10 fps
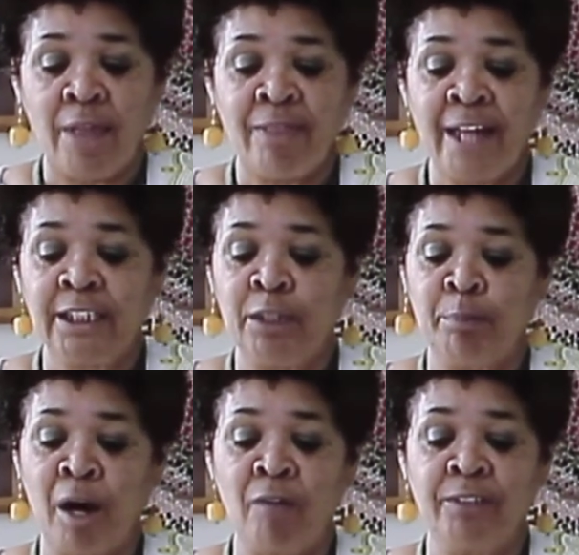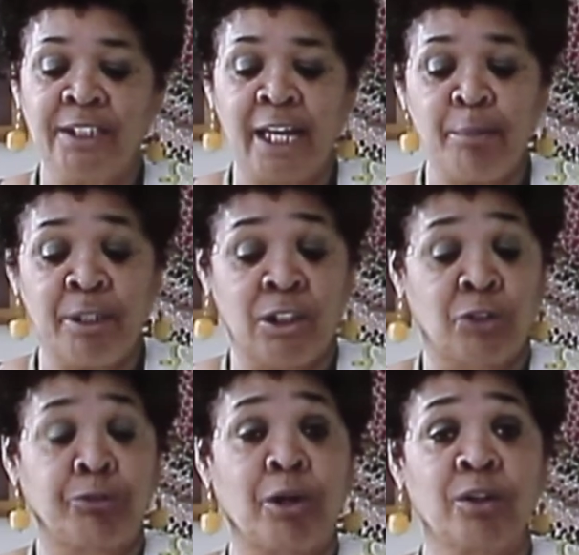That the above statement is
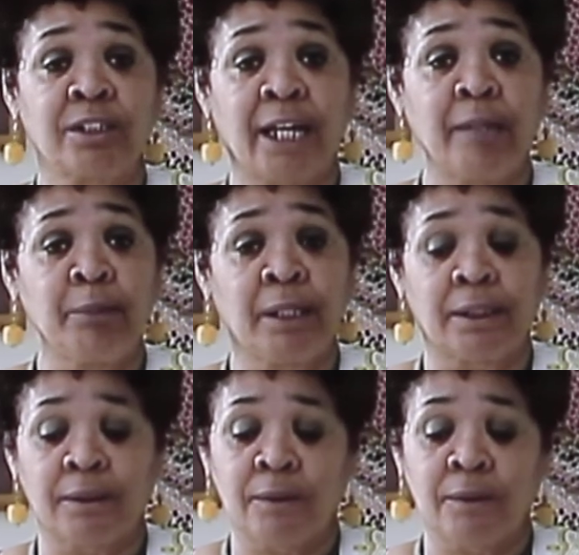a false statement,